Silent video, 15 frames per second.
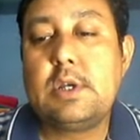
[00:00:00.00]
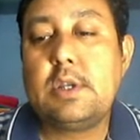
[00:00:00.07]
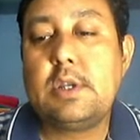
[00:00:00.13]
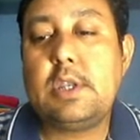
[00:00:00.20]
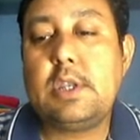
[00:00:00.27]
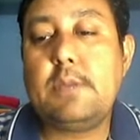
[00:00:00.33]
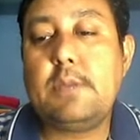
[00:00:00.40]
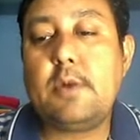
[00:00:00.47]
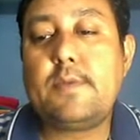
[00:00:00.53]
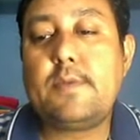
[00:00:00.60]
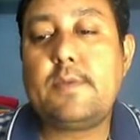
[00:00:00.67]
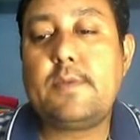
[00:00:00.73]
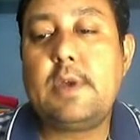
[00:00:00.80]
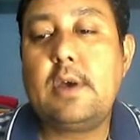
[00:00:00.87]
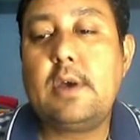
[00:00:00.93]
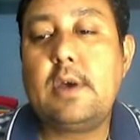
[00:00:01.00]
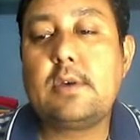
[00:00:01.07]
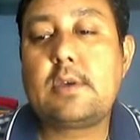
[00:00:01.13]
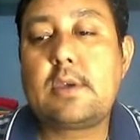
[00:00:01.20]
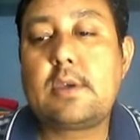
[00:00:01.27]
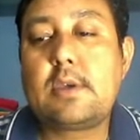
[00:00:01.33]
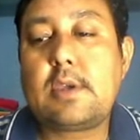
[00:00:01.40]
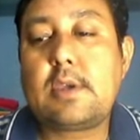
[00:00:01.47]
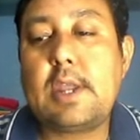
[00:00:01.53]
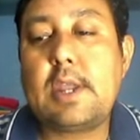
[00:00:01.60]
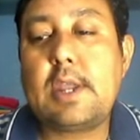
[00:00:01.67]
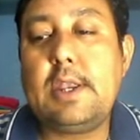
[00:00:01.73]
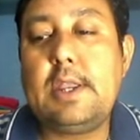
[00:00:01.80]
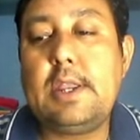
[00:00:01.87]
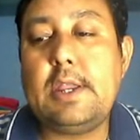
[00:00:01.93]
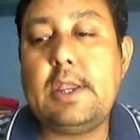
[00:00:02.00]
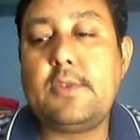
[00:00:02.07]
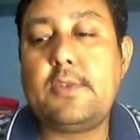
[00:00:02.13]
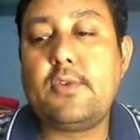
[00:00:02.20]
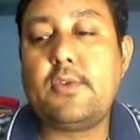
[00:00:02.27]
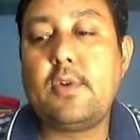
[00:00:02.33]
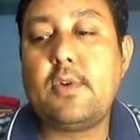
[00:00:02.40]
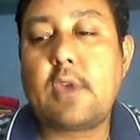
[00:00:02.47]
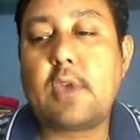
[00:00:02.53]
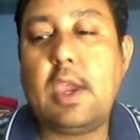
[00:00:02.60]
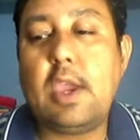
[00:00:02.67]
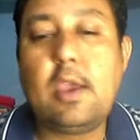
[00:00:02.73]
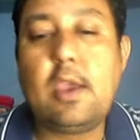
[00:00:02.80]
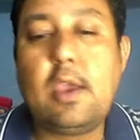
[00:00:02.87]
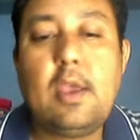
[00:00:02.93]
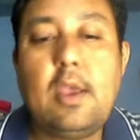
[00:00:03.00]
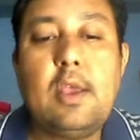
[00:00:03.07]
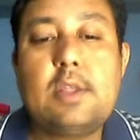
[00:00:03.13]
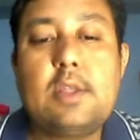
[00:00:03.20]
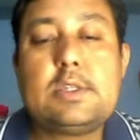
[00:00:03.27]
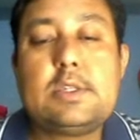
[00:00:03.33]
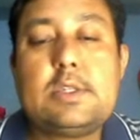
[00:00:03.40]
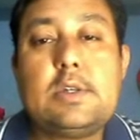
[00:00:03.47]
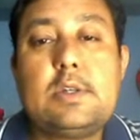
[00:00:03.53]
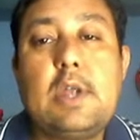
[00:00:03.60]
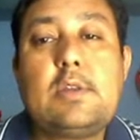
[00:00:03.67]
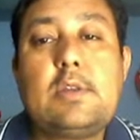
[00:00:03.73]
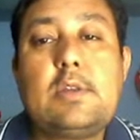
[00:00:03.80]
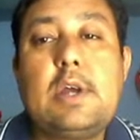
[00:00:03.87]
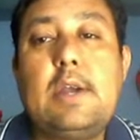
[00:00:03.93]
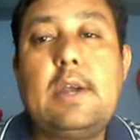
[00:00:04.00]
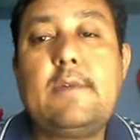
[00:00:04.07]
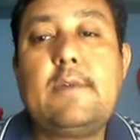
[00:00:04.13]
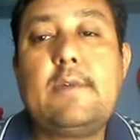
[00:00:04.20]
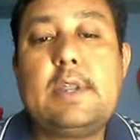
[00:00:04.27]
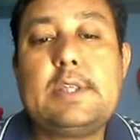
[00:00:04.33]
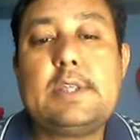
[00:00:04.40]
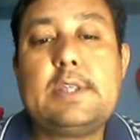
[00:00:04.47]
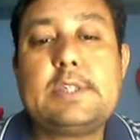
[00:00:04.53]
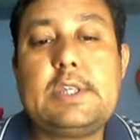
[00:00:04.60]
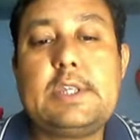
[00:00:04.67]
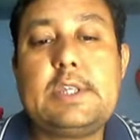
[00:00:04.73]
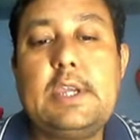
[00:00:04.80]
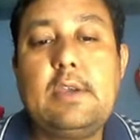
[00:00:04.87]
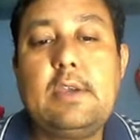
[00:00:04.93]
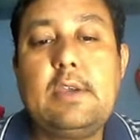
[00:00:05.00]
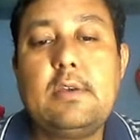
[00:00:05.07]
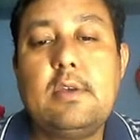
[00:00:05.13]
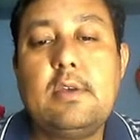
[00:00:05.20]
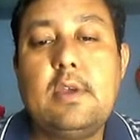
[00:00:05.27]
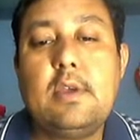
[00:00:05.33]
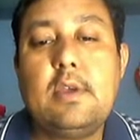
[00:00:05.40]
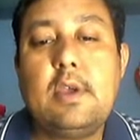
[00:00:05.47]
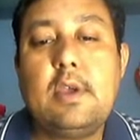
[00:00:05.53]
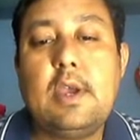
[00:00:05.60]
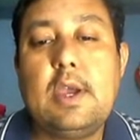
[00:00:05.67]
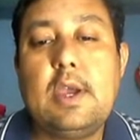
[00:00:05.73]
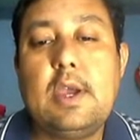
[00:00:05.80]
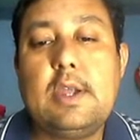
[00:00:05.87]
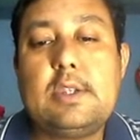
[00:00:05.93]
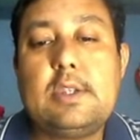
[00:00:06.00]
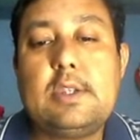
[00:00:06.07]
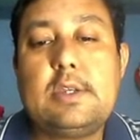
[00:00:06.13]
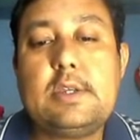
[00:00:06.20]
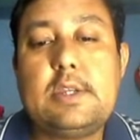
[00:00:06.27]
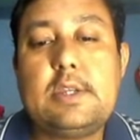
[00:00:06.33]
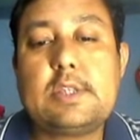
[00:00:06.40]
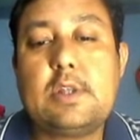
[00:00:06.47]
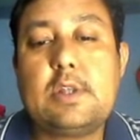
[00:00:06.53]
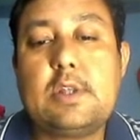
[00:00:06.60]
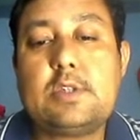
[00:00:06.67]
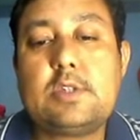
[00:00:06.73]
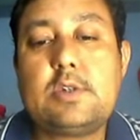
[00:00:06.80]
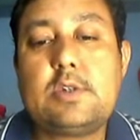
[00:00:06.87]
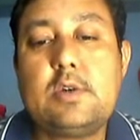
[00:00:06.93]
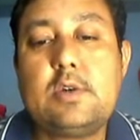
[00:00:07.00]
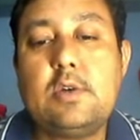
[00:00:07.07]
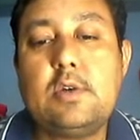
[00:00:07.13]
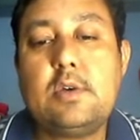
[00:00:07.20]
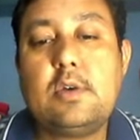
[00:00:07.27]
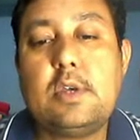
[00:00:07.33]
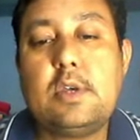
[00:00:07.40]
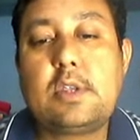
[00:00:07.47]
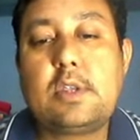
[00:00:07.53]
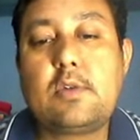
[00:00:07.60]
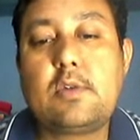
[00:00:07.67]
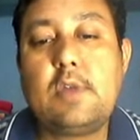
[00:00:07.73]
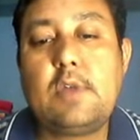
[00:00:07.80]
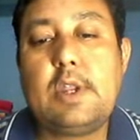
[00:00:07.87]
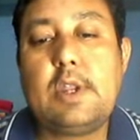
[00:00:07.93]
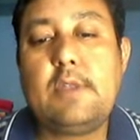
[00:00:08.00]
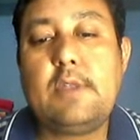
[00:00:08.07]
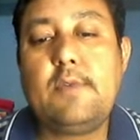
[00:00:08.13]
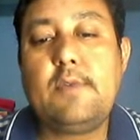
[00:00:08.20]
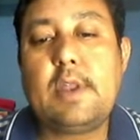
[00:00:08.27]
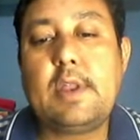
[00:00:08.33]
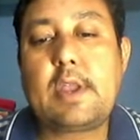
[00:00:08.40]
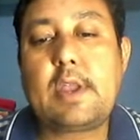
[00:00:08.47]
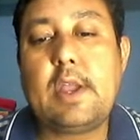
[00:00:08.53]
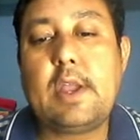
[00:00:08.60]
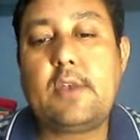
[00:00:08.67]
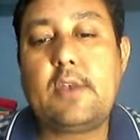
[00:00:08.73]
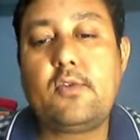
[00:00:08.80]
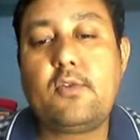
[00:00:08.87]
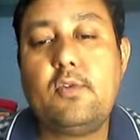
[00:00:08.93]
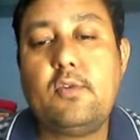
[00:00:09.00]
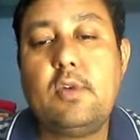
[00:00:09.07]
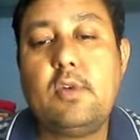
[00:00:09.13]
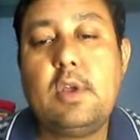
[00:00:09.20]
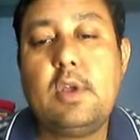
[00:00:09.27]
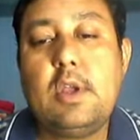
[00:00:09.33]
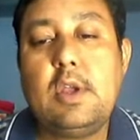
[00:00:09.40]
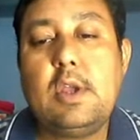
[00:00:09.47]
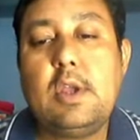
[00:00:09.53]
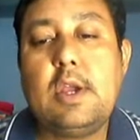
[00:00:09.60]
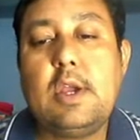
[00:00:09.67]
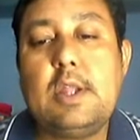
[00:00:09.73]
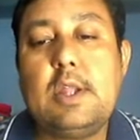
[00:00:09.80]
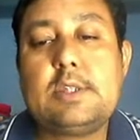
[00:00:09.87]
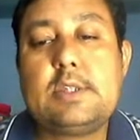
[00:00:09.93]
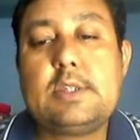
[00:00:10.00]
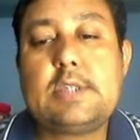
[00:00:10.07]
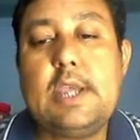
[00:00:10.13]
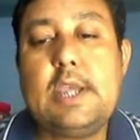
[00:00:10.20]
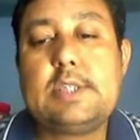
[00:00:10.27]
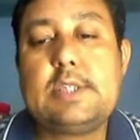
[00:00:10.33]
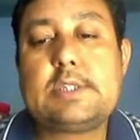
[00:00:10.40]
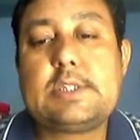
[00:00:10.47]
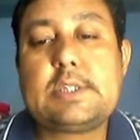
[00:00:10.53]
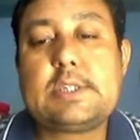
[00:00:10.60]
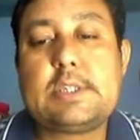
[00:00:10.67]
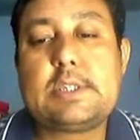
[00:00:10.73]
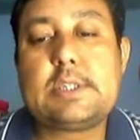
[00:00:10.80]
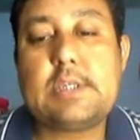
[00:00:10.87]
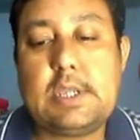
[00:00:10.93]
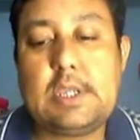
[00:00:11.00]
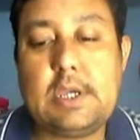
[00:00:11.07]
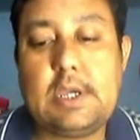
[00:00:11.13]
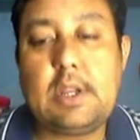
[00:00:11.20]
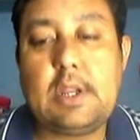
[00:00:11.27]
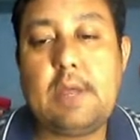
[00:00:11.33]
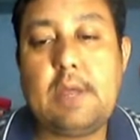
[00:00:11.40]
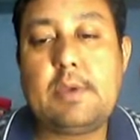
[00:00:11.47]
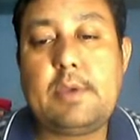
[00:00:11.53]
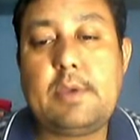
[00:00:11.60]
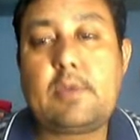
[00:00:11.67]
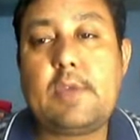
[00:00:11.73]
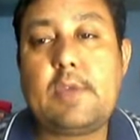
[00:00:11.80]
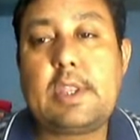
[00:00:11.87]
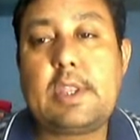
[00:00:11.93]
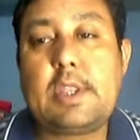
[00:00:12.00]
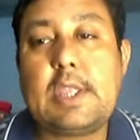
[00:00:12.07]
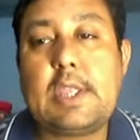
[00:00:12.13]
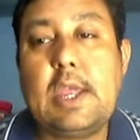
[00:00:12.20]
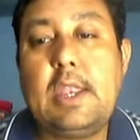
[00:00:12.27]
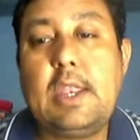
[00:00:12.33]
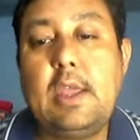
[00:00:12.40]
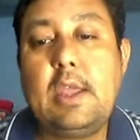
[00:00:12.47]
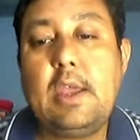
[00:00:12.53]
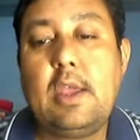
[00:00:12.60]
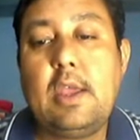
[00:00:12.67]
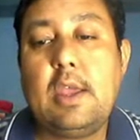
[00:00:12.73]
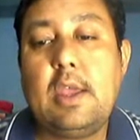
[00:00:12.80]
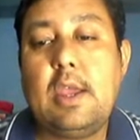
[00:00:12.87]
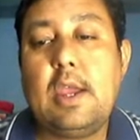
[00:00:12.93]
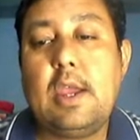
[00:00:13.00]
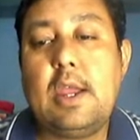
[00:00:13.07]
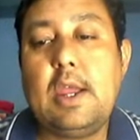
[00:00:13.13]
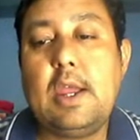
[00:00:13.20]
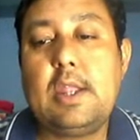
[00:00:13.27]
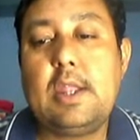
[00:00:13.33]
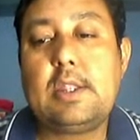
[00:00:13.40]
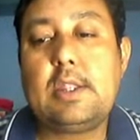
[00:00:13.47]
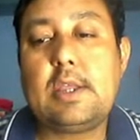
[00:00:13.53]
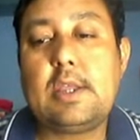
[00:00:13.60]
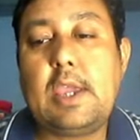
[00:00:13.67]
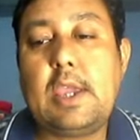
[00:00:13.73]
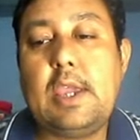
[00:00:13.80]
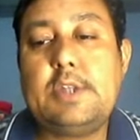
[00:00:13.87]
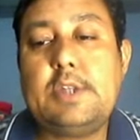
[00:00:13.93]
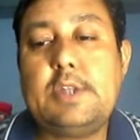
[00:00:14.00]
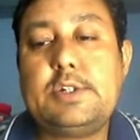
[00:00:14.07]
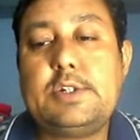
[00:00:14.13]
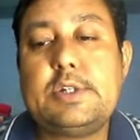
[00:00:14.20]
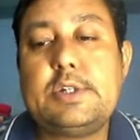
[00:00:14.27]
name of the candidate. Okay. So now third one is city, and it is also included in varchar 2, and size here I'm including 10, and the age,